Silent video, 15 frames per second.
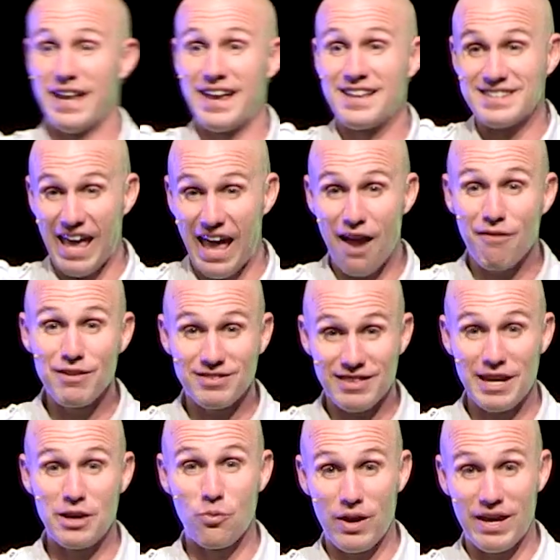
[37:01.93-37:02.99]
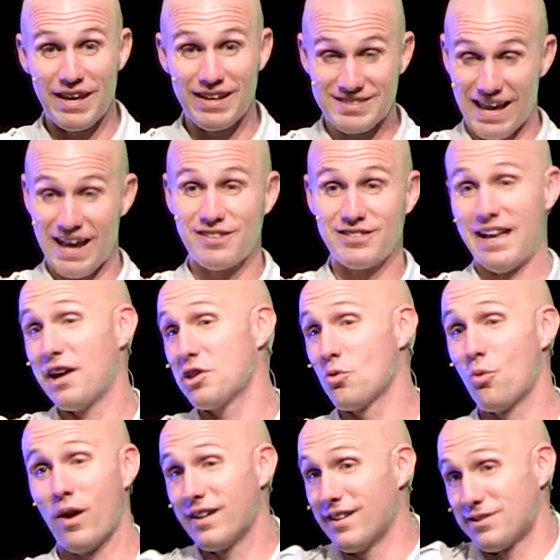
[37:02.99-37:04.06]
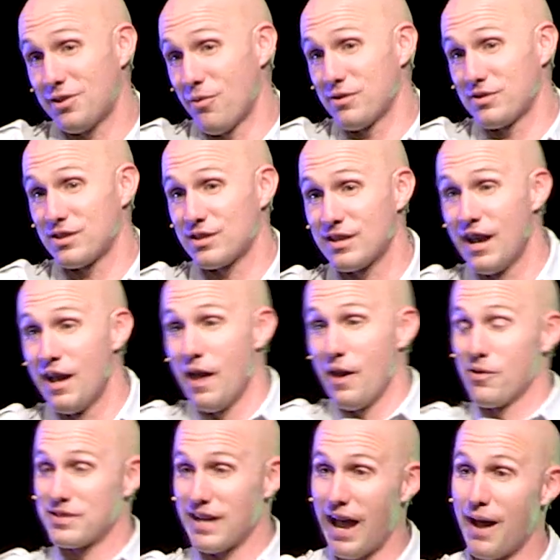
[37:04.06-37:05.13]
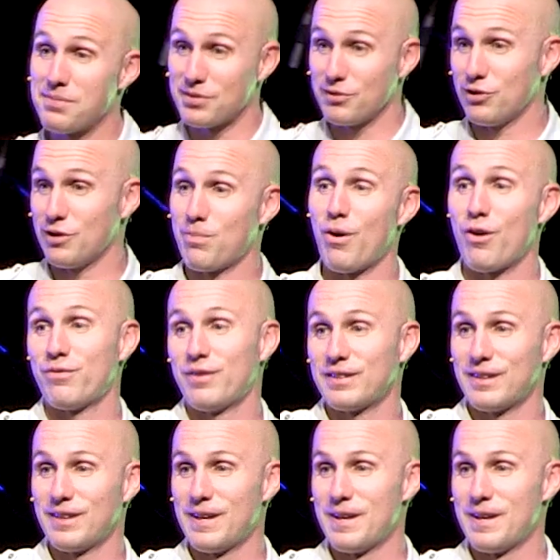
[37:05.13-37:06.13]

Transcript: days, everything went exactly how you wanted it to. It was just, it was absolutely perfect.